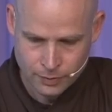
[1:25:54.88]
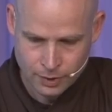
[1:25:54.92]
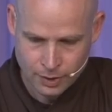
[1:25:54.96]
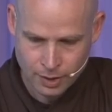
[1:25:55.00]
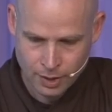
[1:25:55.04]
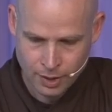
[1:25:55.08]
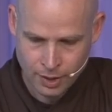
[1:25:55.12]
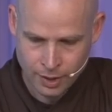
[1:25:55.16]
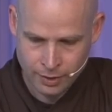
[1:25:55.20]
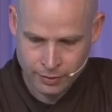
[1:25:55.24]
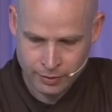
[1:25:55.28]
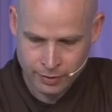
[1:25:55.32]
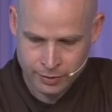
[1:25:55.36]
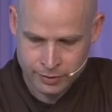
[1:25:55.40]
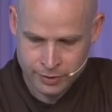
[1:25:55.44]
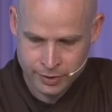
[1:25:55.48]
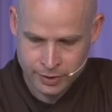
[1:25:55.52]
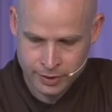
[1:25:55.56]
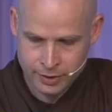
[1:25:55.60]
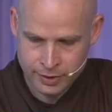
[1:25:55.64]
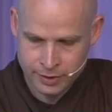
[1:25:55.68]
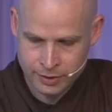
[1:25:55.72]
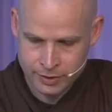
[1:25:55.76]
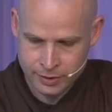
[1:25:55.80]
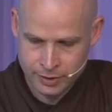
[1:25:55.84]
on the
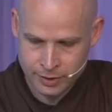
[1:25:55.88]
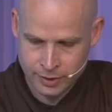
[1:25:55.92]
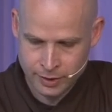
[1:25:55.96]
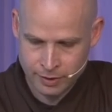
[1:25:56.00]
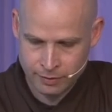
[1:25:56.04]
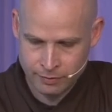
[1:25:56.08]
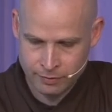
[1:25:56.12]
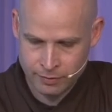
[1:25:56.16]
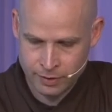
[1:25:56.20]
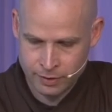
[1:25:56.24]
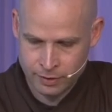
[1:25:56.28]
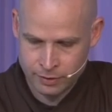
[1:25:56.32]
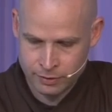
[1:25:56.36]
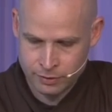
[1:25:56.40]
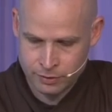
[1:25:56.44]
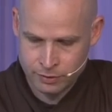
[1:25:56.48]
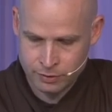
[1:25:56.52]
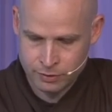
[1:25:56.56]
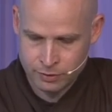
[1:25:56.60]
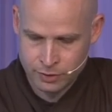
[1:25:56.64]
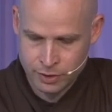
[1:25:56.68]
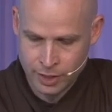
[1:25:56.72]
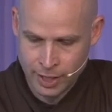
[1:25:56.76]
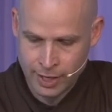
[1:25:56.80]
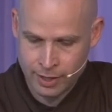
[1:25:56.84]
dignity of the
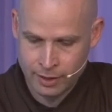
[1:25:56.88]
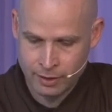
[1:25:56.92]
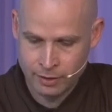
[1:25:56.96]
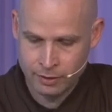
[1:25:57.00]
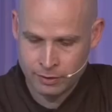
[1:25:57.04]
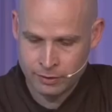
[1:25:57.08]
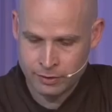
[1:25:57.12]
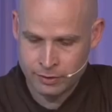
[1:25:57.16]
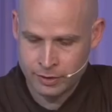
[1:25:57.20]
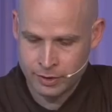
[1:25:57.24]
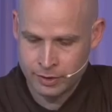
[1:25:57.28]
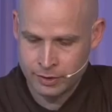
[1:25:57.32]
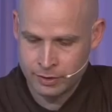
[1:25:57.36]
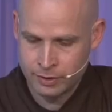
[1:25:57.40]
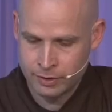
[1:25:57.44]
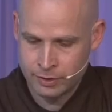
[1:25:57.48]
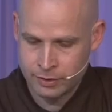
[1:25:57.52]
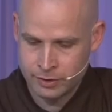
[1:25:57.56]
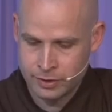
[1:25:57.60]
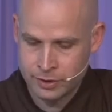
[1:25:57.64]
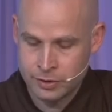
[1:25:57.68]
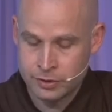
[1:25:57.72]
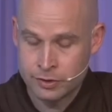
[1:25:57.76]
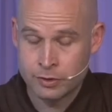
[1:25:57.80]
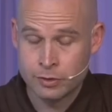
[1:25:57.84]
child in the
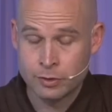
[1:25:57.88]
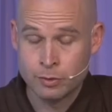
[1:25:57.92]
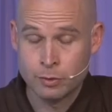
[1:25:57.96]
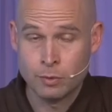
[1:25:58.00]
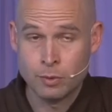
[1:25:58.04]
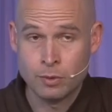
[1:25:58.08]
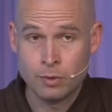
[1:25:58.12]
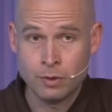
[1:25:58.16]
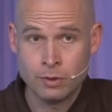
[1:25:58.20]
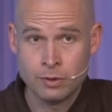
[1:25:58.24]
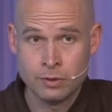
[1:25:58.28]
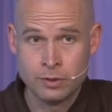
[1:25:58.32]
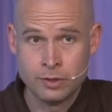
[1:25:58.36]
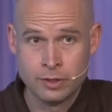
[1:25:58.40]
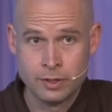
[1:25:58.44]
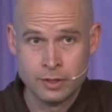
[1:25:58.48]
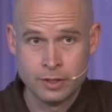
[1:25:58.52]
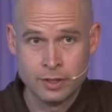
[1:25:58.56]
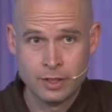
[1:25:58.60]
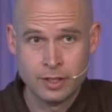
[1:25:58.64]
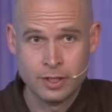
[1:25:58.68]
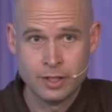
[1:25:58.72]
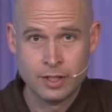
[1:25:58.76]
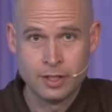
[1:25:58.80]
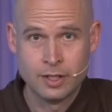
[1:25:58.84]
digital world,
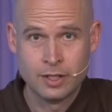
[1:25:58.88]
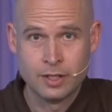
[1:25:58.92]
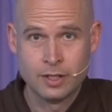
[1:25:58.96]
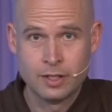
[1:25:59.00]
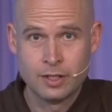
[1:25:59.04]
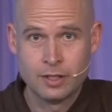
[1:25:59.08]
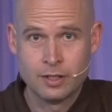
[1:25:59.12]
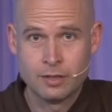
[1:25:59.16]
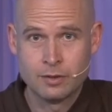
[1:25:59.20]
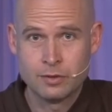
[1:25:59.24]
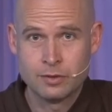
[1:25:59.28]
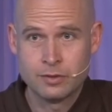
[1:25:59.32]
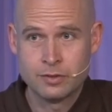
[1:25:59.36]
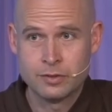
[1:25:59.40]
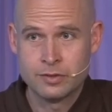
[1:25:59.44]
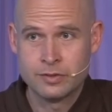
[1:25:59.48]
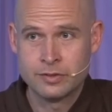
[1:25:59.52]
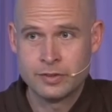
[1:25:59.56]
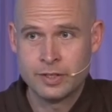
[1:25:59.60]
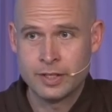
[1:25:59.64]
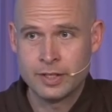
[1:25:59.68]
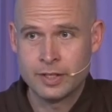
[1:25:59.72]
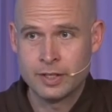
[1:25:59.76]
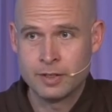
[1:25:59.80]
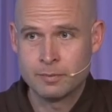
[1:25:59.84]
which is
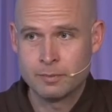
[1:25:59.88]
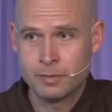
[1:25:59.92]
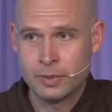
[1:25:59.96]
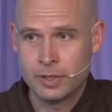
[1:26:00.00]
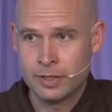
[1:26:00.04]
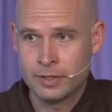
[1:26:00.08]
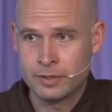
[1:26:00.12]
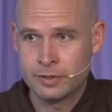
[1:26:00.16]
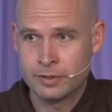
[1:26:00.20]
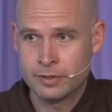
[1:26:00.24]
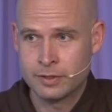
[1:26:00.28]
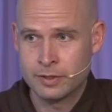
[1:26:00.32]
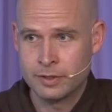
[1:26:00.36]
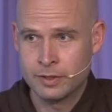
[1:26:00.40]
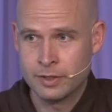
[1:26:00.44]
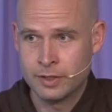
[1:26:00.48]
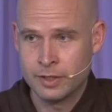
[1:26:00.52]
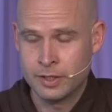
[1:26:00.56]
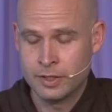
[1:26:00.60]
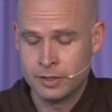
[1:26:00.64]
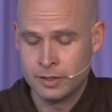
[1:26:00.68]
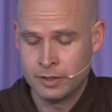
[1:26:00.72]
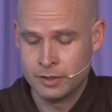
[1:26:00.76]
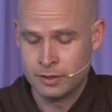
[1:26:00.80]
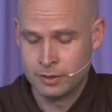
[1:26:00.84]
taking place
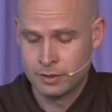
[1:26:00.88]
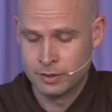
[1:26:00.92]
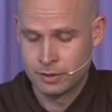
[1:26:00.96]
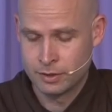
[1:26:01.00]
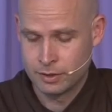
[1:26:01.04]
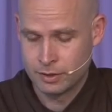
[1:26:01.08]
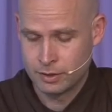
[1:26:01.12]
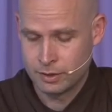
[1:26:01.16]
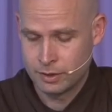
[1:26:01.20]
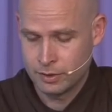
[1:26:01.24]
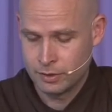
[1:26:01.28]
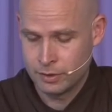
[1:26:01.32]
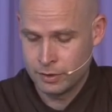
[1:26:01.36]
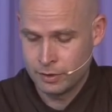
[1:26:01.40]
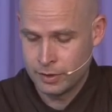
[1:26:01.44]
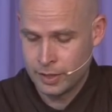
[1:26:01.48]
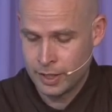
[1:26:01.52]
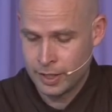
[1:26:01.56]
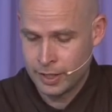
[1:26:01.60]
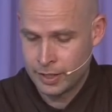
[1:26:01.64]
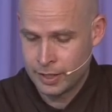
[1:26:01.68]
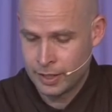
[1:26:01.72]
in the United